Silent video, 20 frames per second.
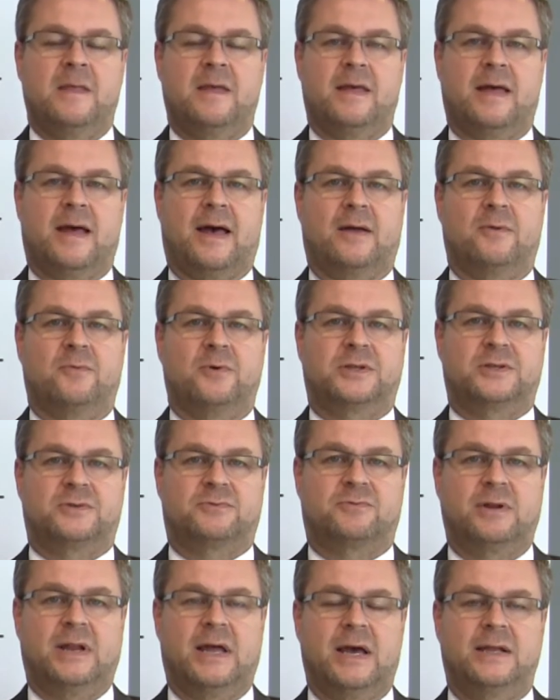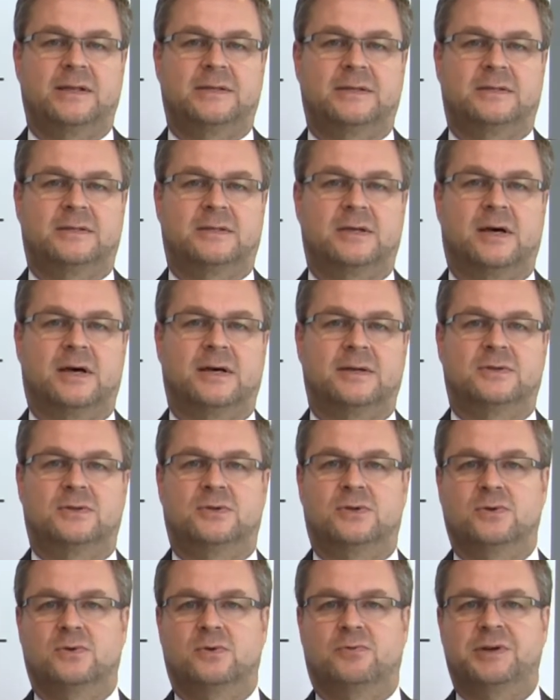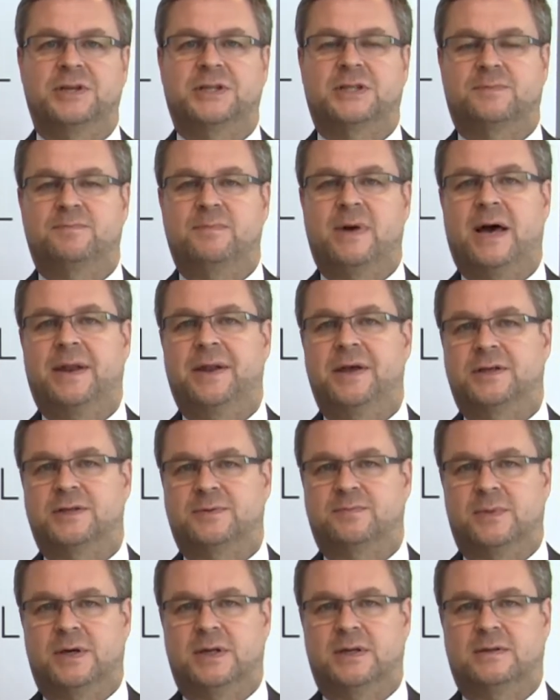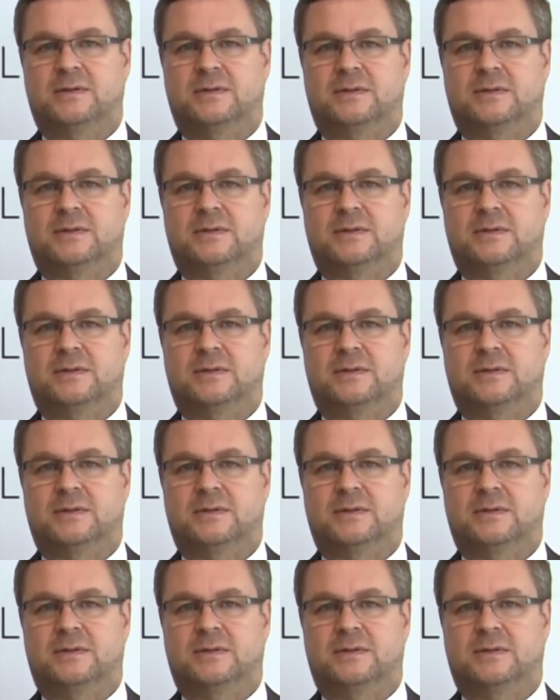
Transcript: and which relate to risk management.